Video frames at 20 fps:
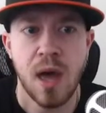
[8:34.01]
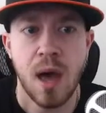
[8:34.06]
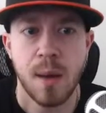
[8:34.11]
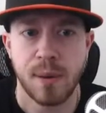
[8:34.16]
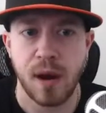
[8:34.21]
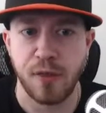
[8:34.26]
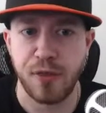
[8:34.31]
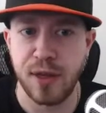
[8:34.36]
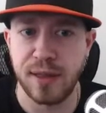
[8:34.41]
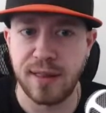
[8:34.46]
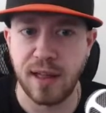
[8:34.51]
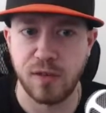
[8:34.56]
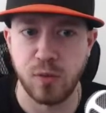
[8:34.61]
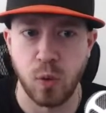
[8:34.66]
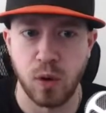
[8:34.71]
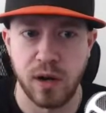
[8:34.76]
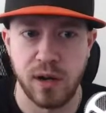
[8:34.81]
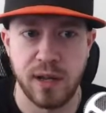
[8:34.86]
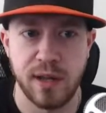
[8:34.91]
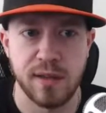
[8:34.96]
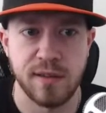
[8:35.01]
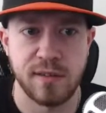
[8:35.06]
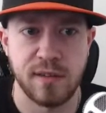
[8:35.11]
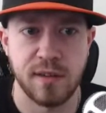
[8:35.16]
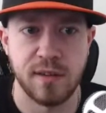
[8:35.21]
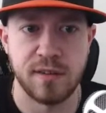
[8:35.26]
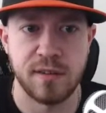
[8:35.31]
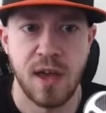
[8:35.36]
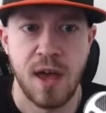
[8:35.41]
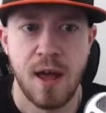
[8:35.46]
But I think that's what it
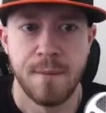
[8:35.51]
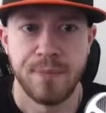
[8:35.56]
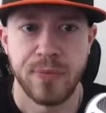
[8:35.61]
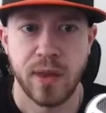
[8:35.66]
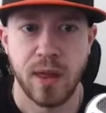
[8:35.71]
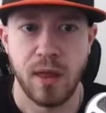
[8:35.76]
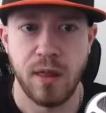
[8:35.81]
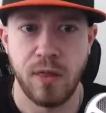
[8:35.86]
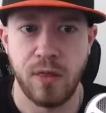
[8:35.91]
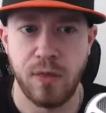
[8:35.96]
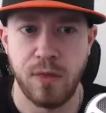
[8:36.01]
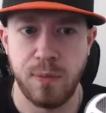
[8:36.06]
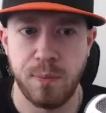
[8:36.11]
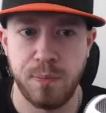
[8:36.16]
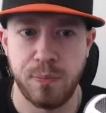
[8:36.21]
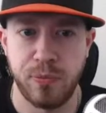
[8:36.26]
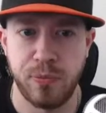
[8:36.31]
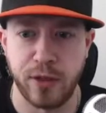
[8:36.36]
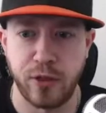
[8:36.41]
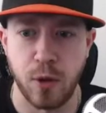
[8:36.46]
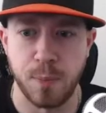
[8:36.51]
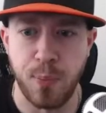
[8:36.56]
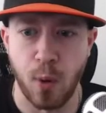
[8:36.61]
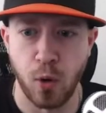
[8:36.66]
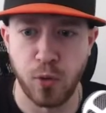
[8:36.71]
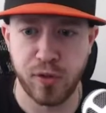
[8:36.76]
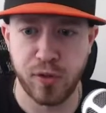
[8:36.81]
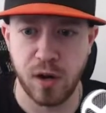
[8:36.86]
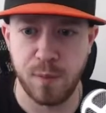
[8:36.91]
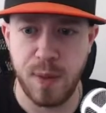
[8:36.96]
is like they're
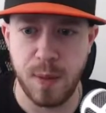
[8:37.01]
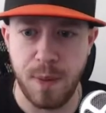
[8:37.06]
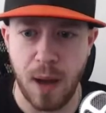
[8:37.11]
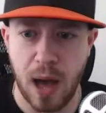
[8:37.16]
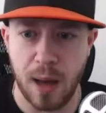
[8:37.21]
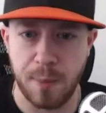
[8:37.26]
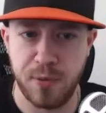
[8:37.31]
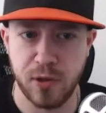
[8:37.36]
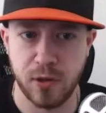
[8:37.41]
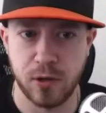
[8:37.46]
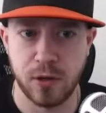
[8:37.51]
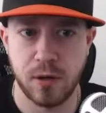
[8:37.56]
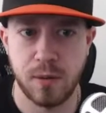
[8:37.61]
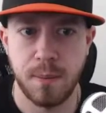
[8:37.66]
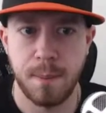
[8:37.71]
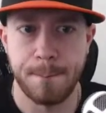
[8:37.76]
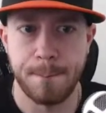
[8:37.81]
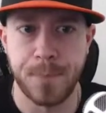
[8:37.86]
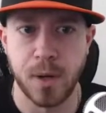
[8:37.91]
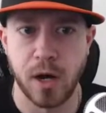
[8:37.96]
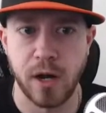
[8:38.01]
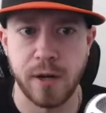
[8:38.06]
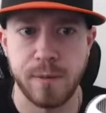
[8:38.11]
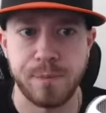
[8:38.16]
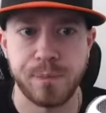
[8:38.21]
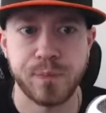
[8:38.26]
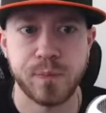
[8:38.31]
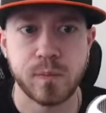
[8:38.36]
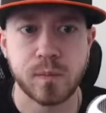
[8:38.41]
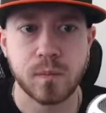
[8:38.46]
both going to be popular,
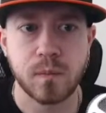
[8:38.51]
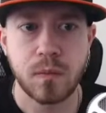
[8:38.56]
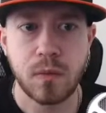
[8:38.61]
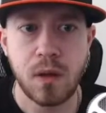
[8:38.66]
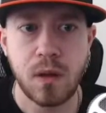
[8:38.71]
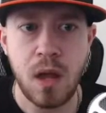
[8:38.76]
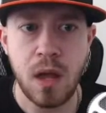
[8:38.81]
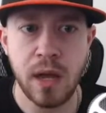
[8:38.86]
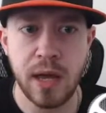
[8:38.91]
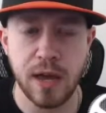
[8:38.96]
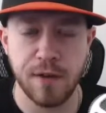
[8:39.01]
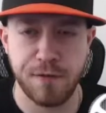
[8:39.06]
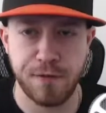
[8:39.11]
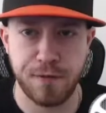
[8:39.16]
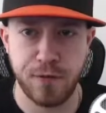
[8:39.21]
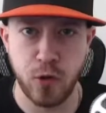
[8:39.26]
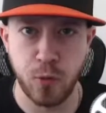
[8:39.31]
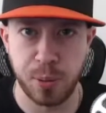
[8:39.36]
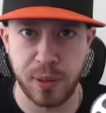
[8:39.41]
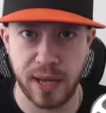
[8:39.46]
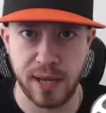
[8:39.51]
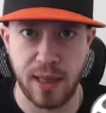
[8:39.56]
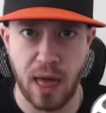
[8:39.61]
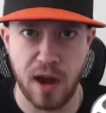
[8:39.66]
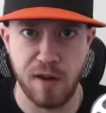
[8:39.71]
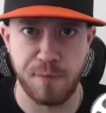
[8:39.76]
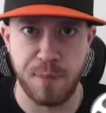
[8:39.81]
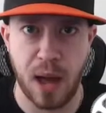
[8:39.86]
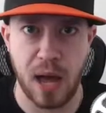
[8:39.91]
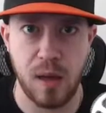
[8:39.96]
but if you play a lot
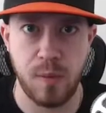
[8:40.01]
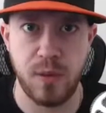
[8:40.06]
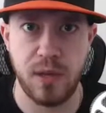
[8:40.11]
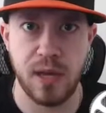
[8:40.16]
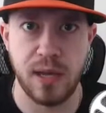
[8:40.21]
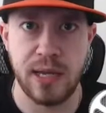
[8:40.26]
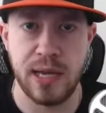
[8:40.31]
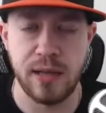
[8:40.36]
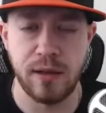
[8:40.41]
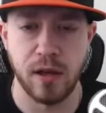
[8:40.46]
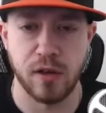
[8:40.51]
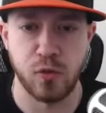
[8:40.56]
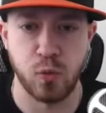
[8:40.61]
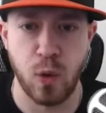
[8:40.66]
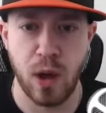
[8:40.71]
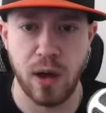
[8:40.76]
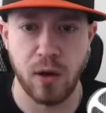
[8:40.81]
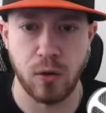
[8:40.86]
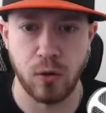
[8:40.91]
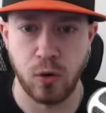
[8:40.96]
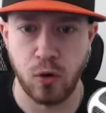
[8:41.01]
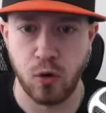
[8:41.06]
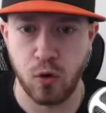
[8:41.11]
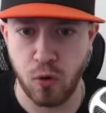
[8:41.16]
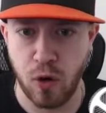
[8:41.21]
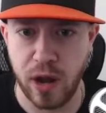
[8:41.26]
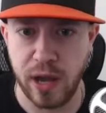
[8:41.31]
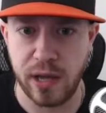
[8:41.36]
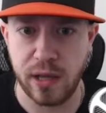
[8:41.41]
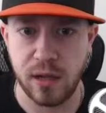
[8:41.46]
of Bybee and he does well,
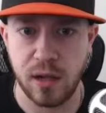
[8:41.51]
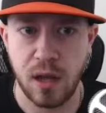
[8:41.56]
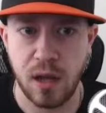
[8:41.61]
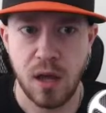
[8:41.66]
great.